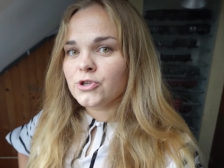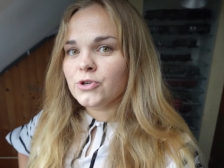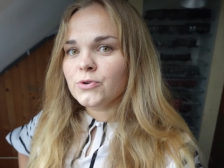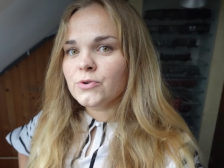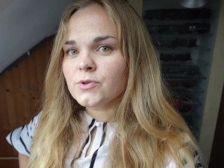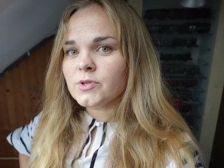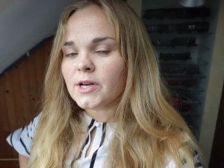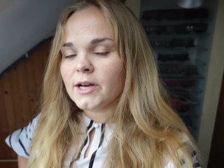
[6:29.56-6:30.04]

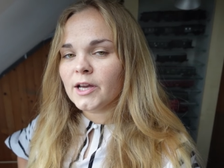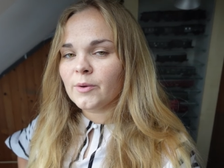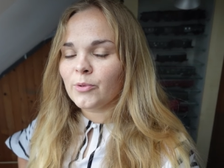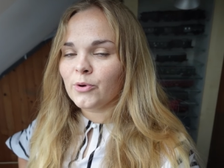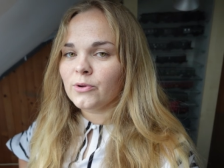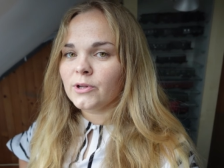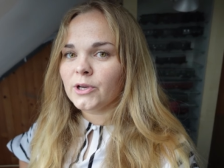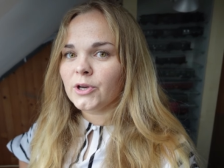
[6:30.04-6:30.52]
shoes, I am
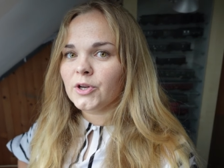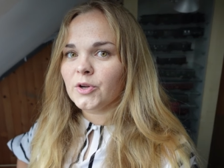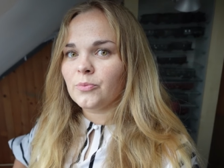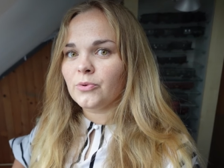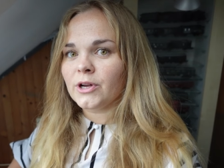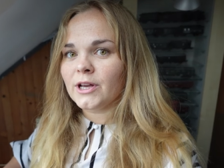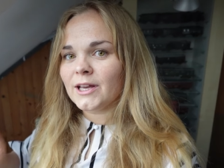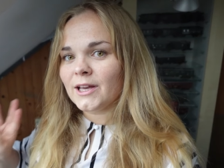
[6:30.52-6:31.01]
only gonna
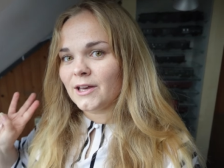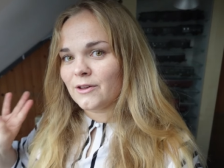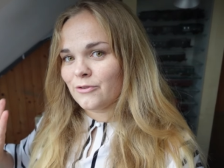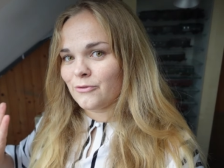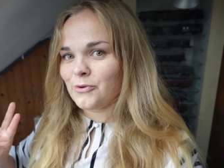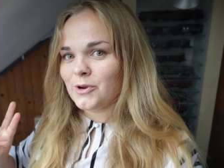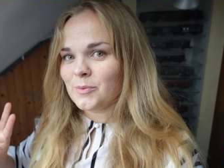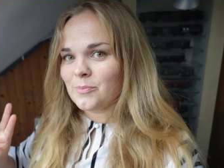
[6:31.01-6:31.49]
bring
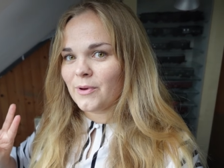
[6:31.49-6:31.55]
three